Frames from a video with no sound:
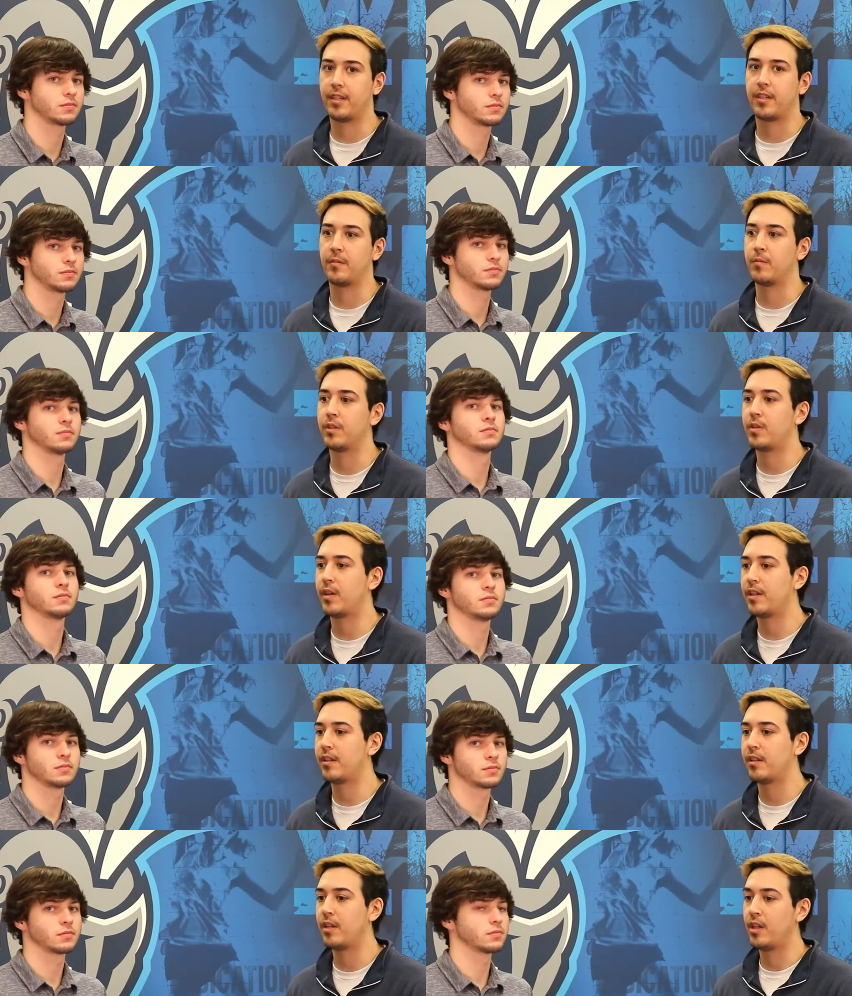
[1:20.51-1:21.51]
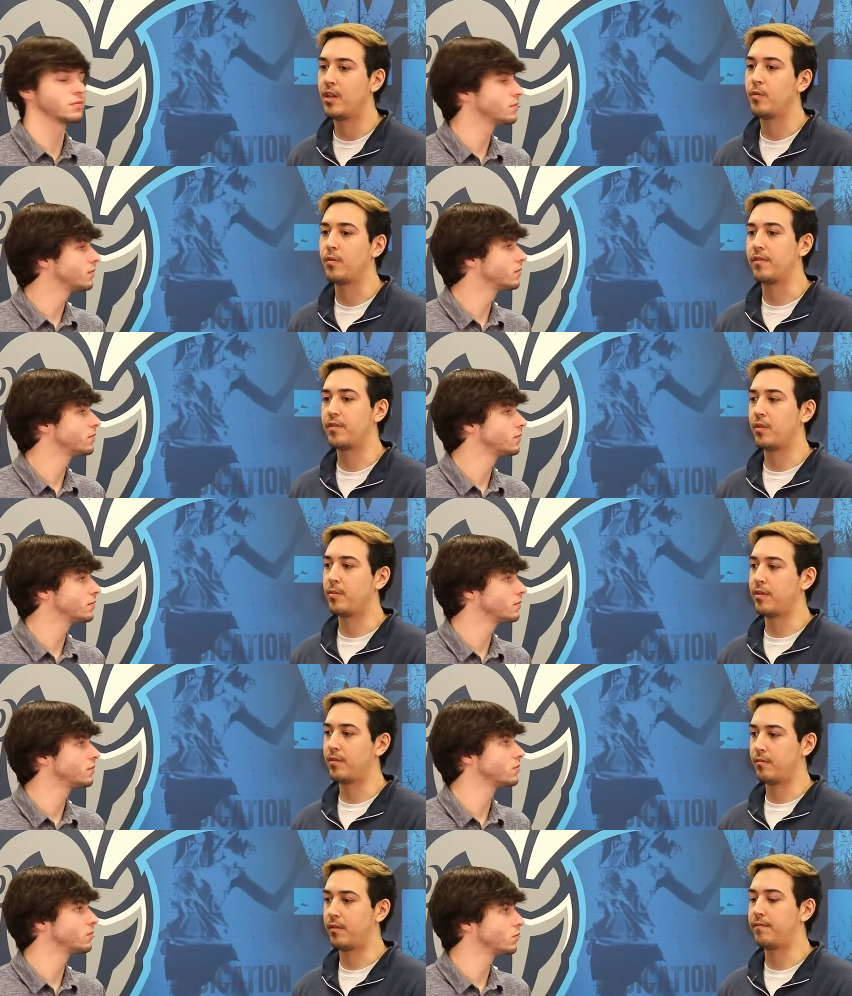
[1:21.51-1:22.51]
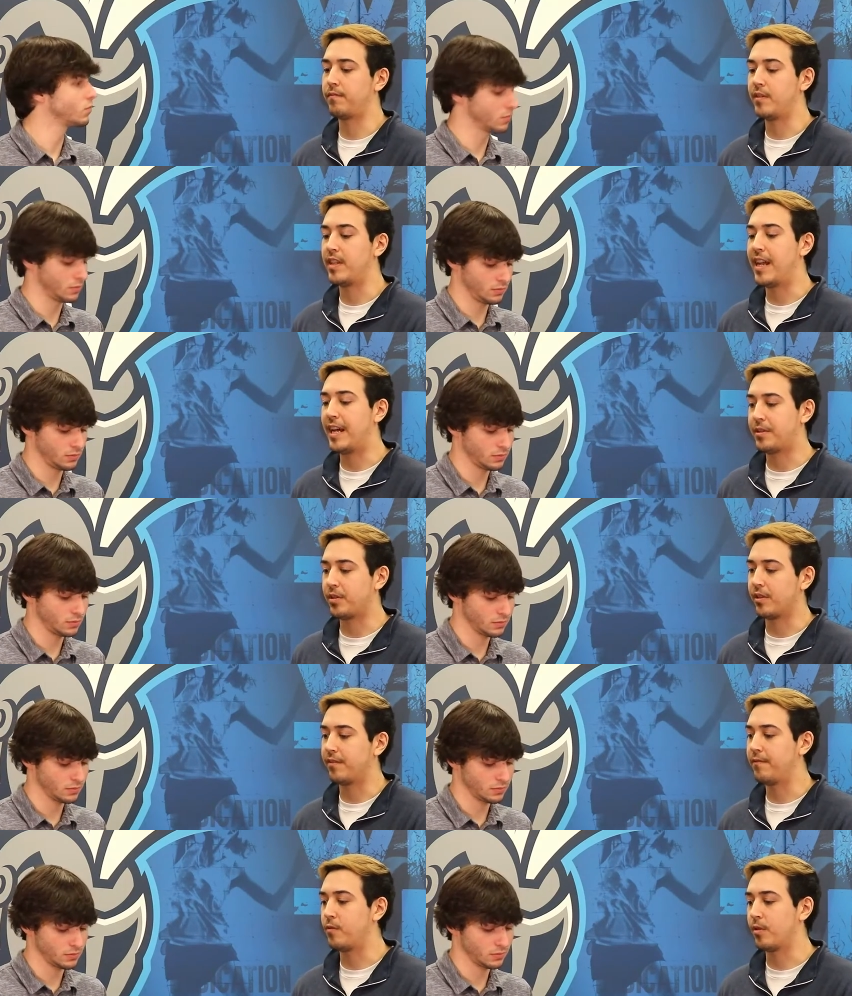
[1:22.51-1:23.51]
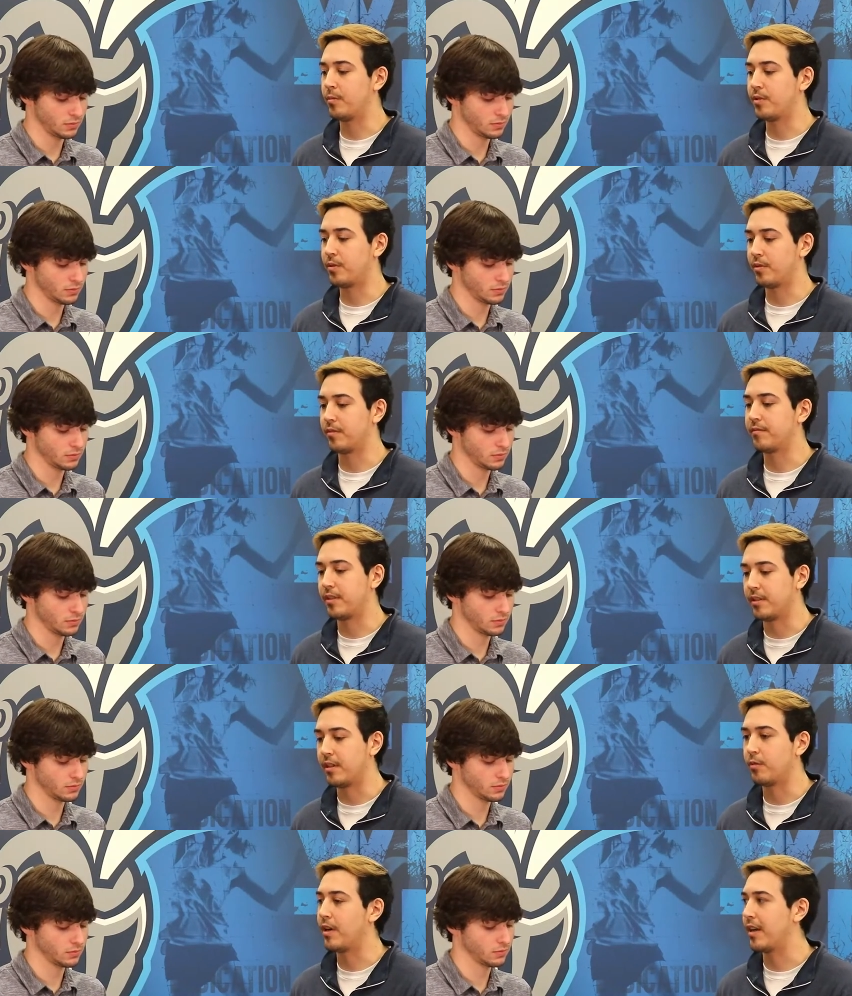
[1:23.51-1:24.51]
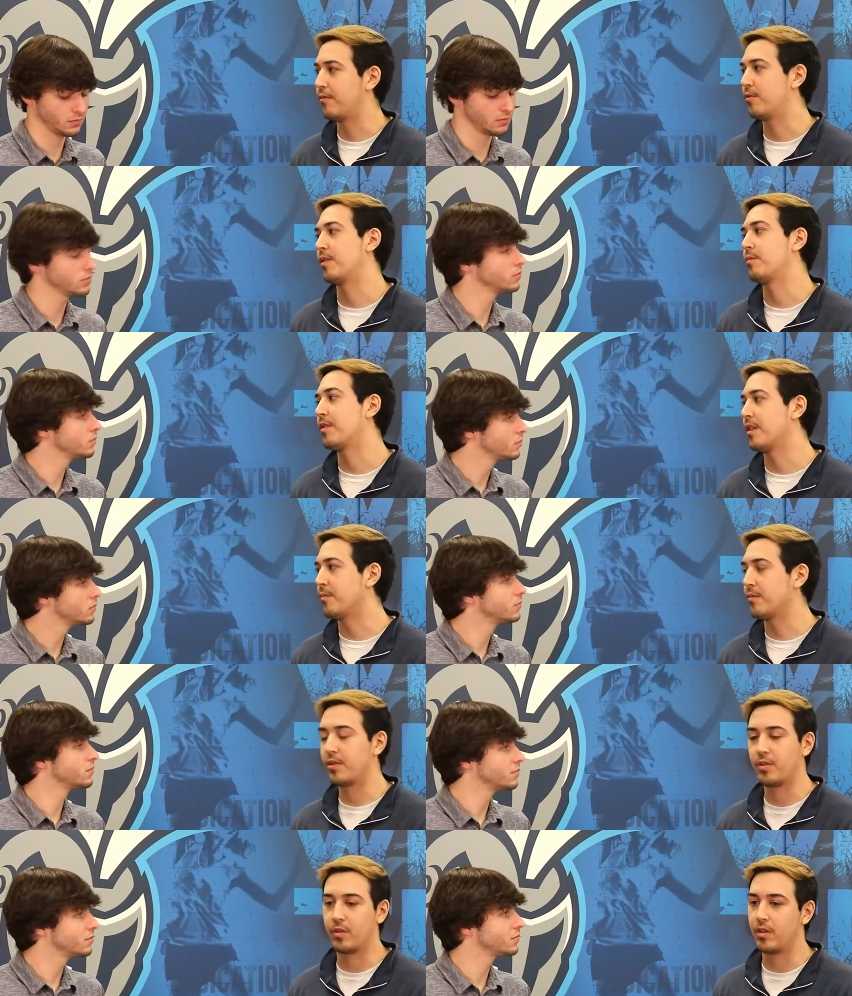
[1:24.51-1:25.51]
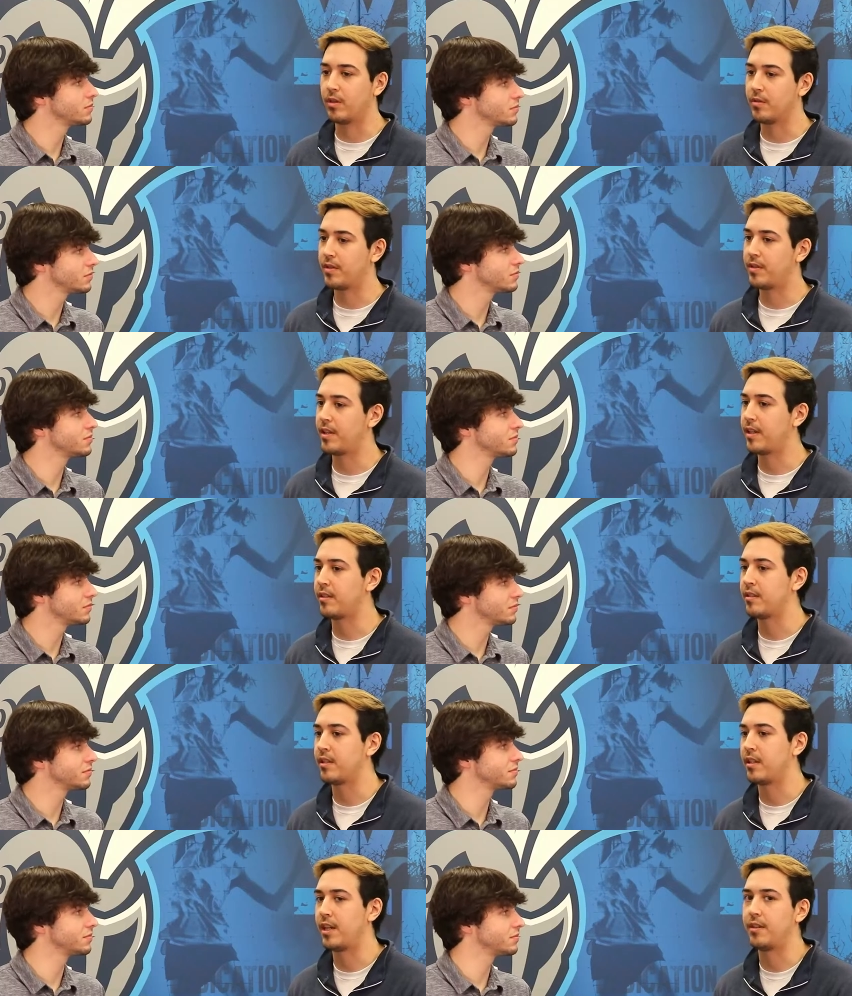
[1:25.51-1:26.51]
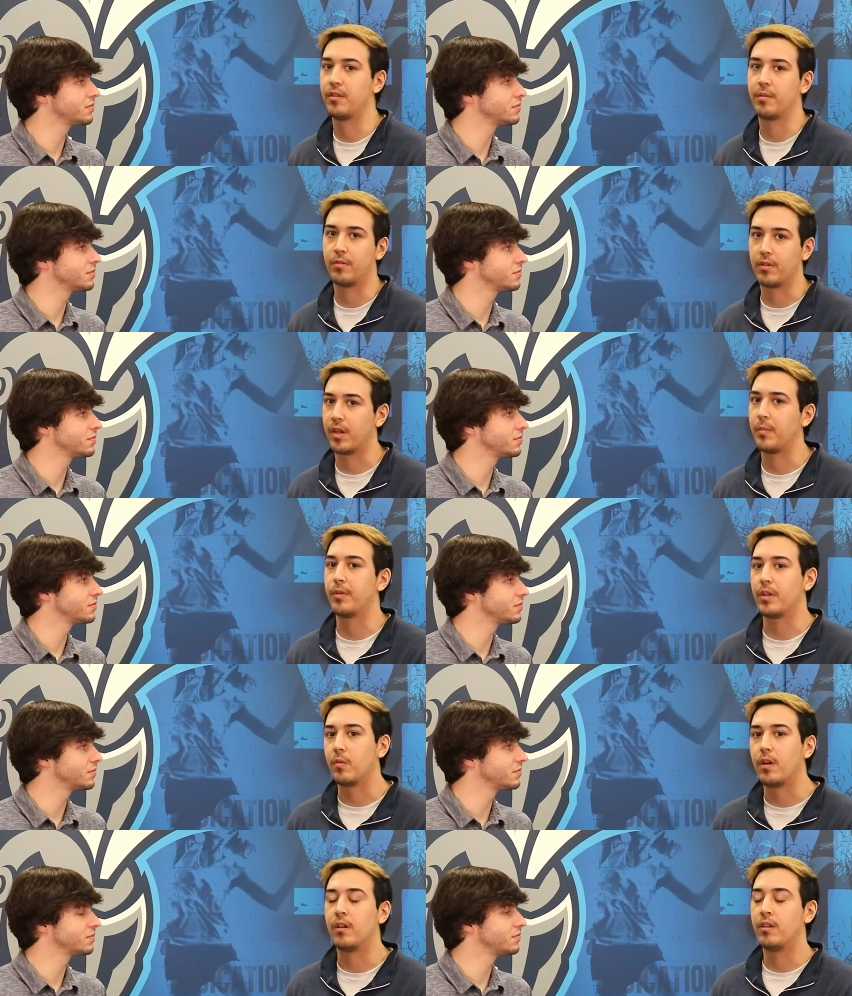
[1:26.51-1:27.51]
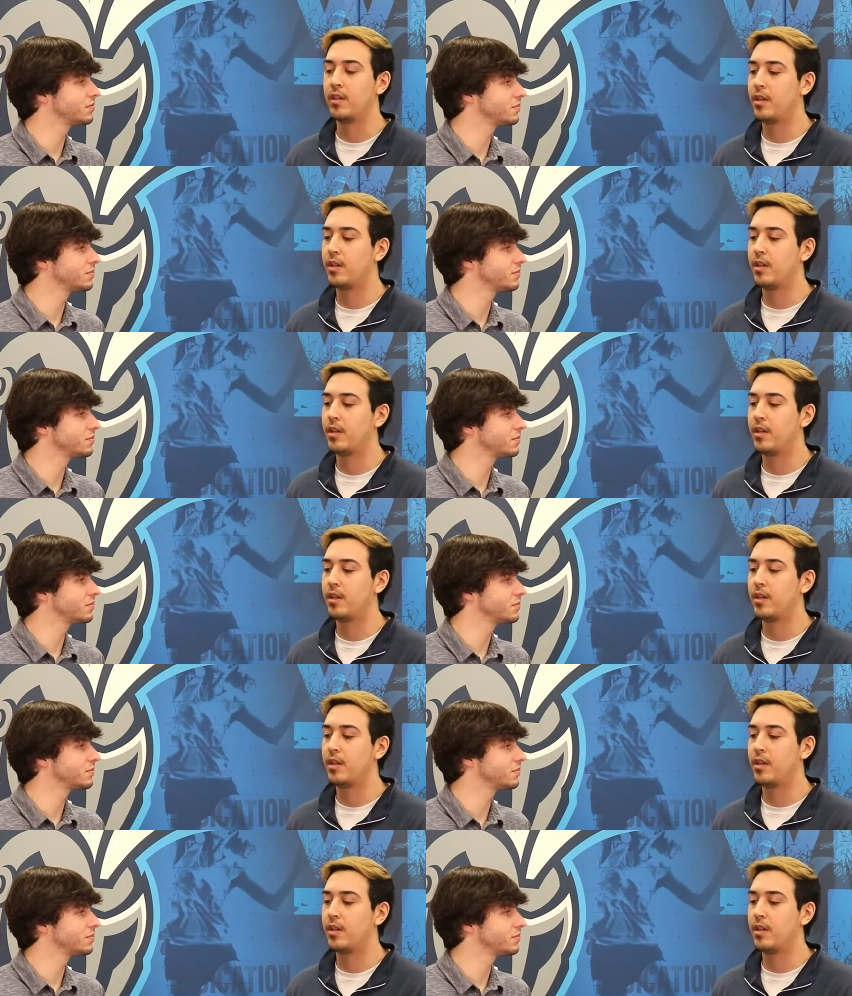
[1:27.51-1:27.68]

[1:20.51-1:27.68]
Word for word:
Speaker 1: Um, we try to we've somewhat we've naturally formed sort of a, a rivalry with them. They're so close, and uh, I know their program pretty well.